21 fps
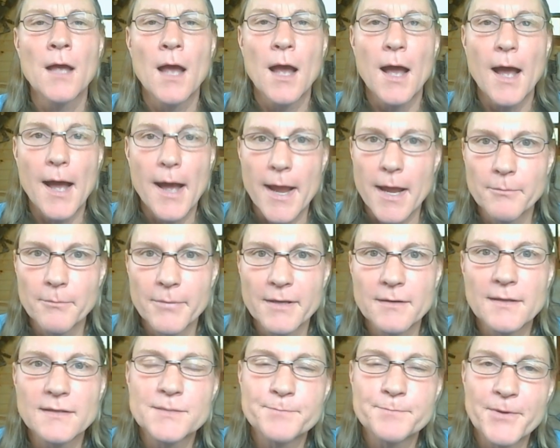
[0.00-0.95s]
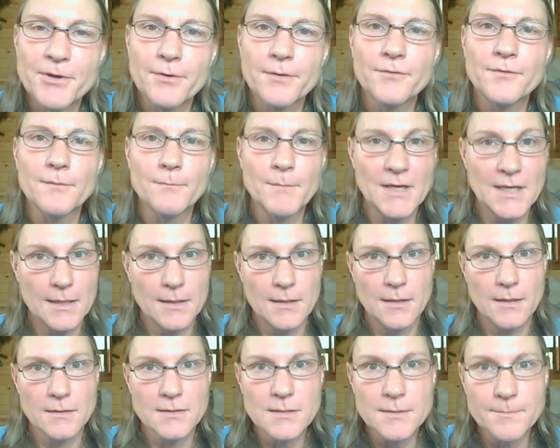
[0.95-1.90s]
I had been experiencing some,
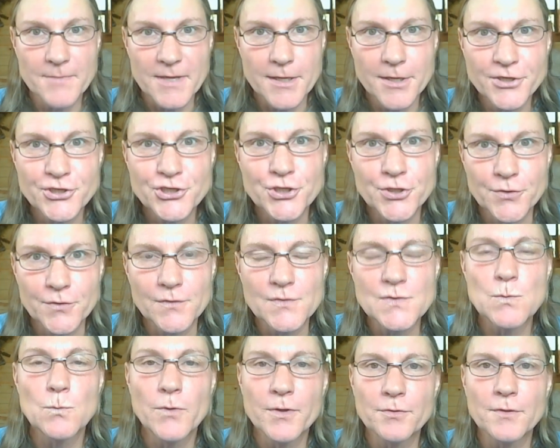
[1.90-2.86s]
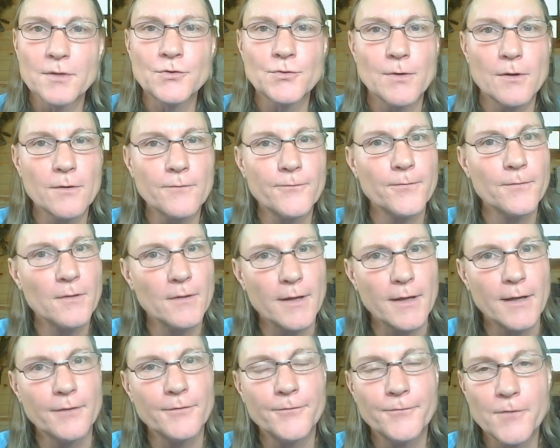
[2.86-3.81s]
some issues with the truck for the
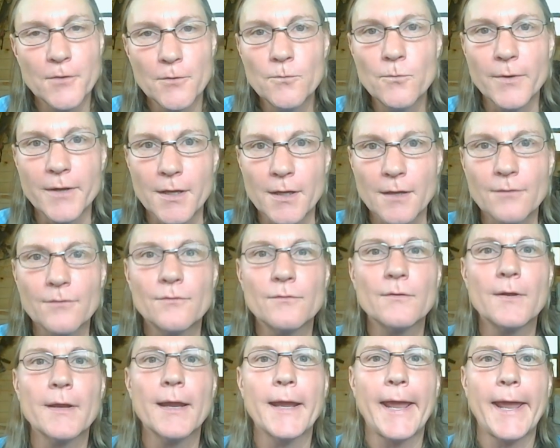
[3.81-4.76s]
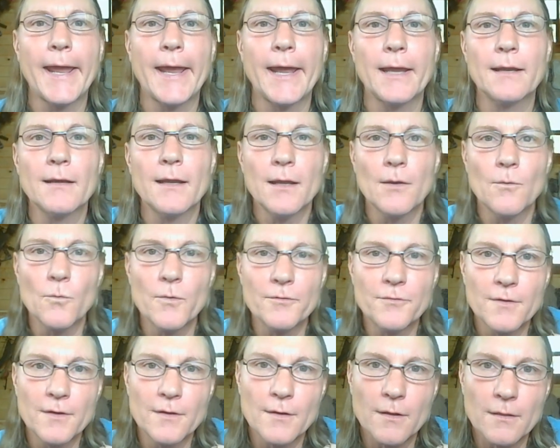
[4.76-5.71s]
last few weeks, and it
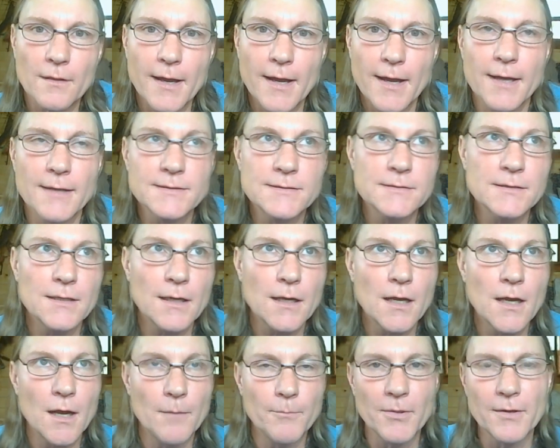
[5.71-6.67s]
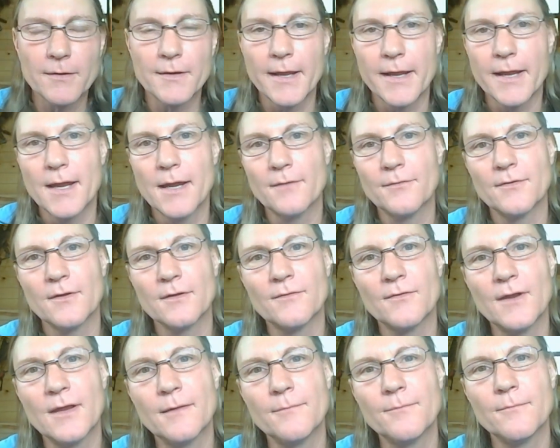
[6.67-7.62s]
was in the last couple of days that
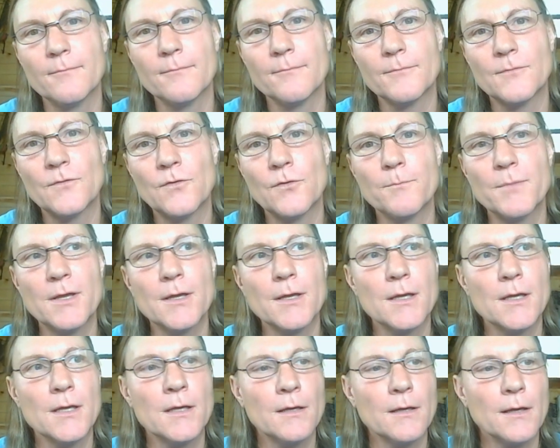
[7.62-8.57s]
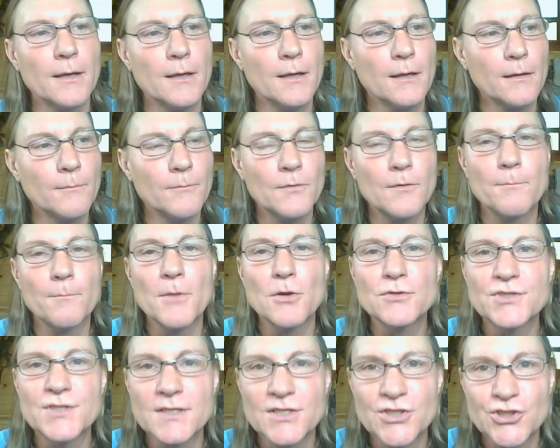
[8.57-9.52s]
seemed to be uh, the
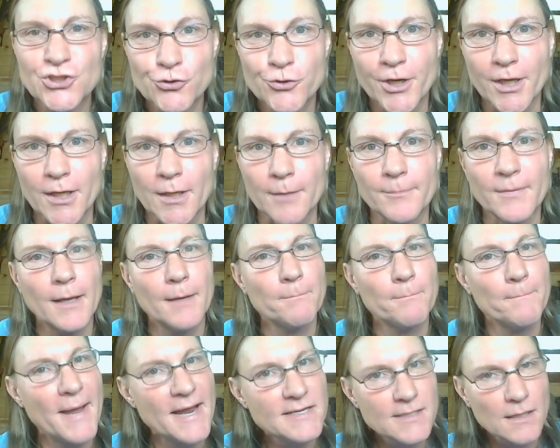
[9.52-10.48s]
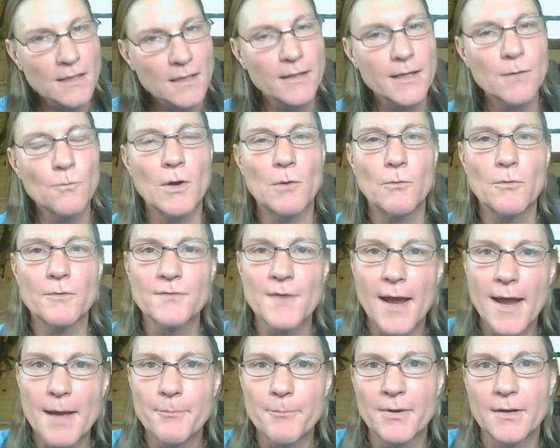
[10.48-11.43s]
most extreme. And basically what was
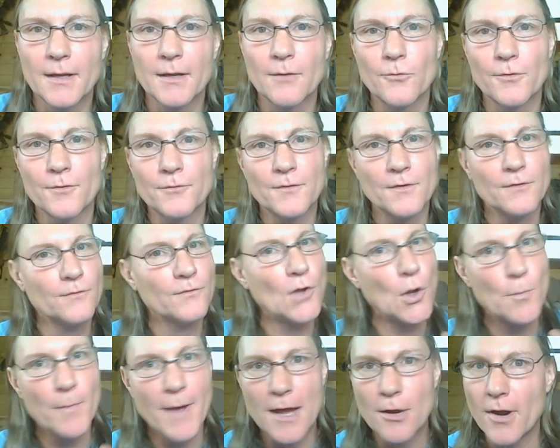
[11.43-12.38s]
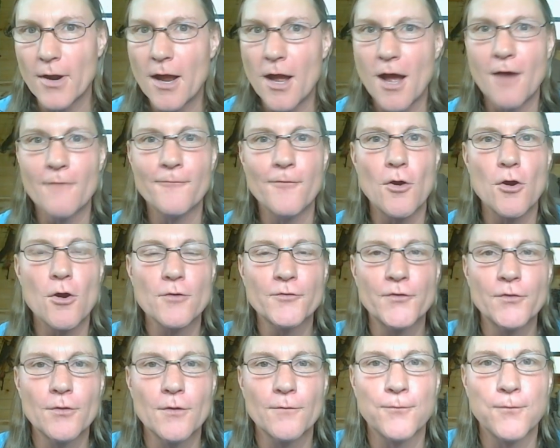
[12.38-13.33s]
happening was is no matter how far
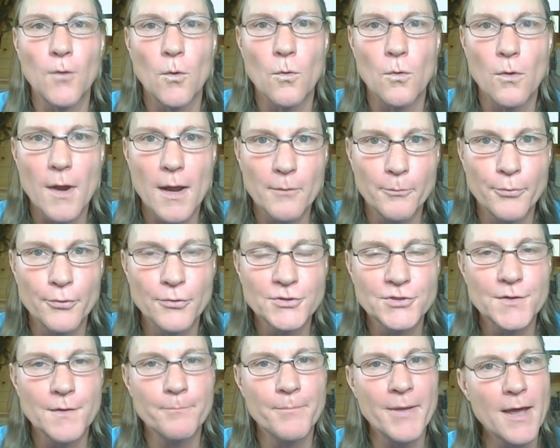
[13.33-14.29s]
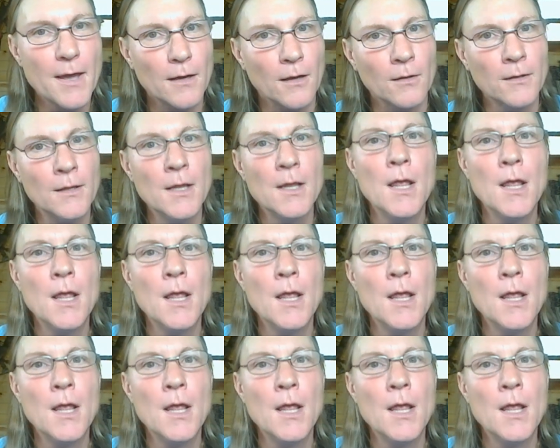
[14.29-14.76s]
to the floor I'd push the pedal,